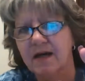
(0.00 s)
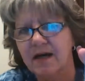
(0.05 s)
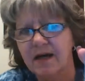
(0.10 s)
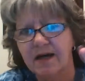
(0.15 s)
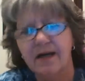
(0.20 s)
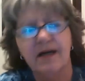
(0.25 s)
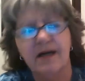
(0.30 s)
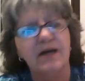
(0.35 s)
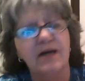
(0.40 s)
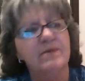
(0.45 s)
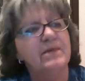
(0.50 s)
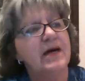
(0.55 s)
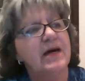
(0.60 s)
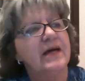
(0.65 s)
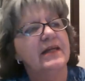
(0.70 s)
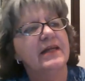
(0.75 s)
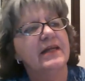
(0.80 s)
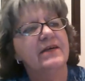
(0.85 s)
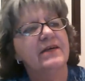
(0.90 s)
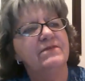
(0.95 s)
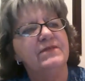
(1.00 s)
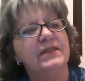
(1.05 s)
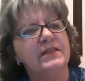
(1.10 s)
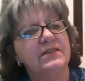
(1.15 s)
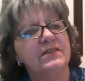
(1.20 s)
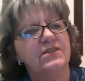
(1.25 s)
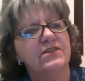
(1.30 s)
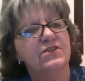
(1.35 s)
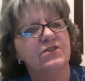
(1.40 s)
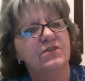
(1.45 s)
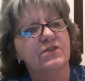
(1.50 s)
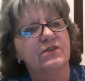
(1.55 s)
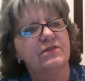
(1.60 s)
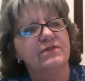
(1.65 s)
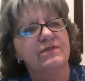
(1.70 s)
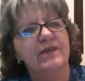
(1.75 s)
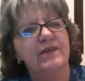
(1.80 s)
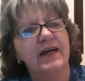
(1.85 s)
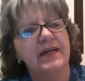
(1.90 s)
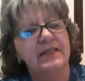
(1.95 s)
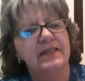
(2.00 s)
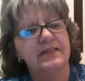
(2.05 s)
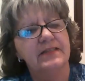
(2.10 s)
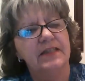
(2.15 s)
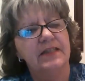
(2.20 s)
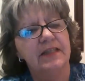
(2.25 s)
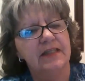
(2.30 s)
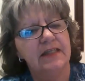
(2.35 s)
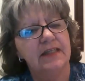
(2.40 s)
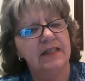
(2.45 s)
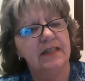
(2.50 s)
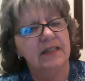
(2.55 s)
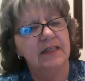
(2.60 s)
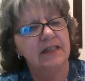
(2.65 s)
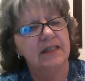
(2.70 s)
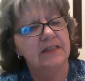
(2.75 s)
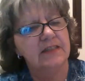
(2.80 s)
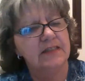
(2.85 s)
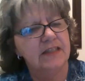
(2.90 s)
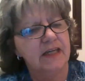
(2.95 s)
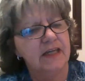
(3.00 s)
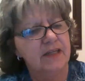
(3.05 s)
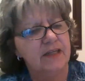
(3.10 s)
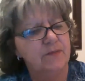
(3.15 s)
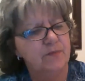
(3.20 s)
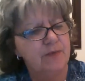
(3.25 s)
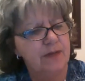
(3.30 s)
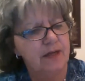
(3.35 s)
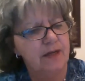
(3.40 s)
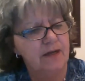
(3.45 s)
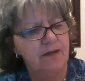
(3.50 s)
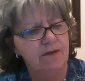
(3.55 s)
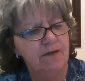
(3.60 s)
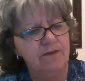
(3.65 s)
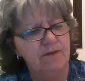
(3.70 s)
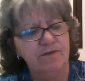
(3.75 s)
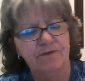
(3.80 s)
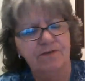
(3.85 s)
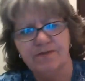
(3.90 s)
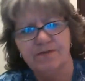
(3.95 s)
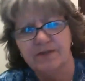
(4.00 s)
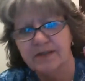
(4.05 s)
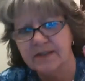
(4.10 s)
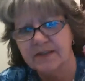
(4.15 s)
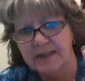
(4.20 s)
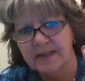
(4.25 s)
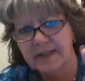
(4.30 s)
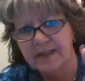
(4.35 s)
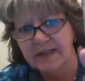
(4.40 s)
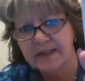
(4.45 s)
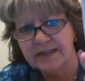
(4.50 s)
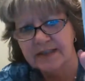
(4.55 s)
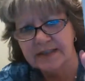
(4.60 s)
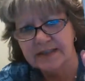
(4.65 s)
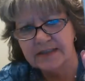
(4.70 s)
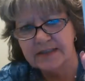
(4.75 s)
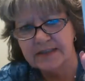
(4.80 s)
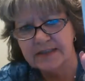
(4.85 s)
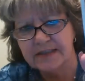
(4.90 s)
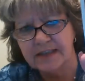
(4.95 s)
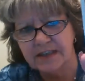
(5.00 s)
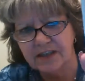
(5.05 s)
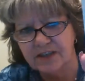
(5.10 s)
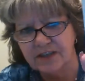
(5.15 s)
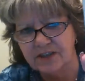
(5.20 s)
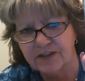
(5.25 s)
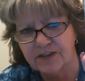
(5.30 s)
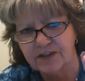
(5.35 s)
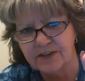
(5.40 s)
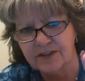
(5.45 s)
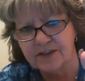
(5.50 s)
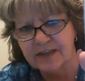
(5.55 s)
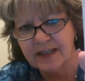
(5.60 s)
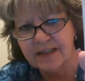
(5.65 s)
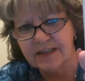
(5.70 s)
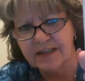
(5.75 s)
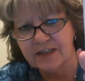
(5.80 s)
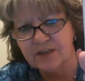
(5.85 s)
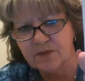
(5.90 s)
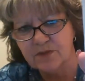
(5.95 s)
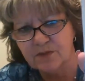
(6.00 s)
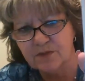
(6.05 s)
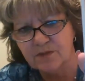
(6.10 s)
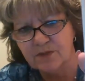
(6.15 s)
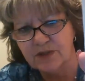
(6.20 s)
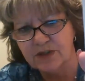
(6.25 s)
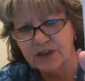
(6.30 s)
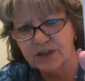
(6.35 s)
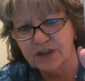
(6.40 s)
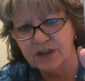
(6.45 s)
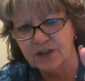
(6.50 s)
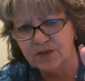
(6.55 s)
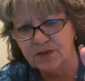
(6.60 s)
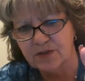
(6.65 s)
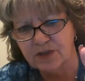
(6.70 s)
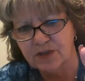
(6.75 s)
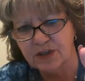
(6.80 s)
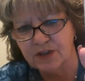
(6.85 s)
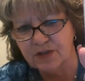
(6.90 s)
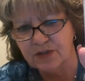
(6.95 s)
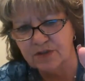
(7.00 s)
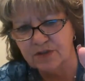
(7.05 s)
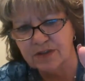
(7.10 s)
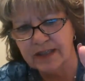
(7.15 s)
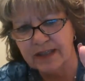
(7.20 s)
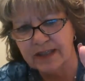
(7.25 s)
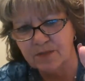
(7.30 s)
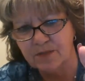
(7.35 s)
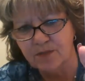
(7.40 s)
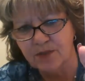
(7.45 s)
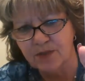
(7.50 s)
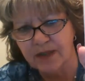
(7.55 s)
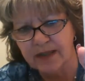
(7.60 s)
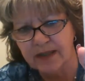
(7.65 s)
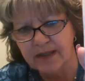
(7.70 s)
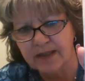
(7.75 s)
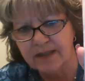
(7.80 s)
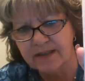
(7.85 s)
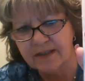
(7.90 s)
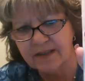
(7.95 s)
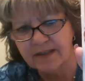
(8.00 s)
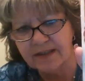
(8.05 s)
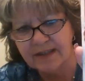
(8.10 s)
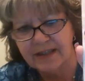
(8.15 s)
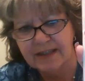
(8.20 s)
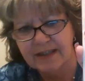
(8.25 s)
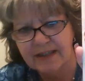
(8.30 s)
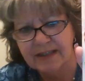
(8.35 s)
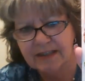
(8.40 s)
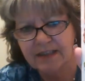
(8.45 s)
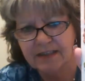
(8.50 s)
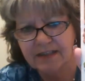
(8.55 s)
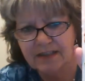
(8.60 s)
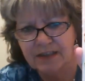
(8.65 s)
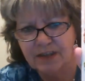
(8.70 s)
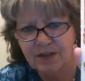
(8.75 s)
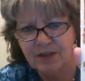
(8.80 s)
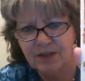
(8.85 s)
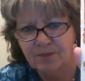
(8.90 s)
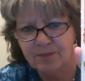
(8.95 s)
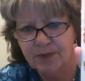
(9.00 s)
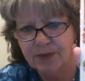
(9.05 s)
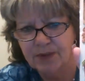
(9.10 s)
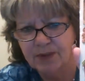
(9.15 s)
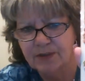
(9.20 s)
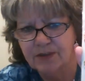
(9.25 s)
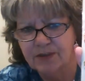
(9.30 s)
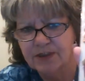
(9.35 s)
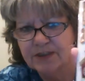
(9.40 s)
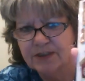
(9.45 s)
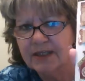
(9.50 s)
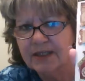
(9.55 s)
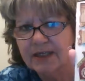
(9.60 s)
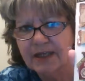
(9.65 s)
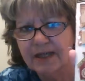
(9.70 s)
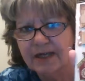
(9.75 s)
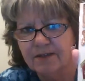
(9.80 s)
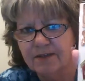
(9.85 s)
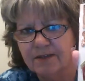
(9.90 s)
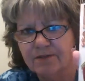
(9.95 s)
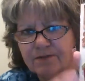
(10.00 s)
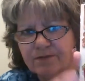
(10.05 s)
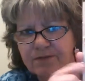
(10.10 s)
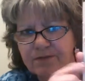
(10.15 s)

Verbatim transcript: Um, I love these sort of antiquing type of stickers. And this one was cute, you know, take a break. And got the little birds and love.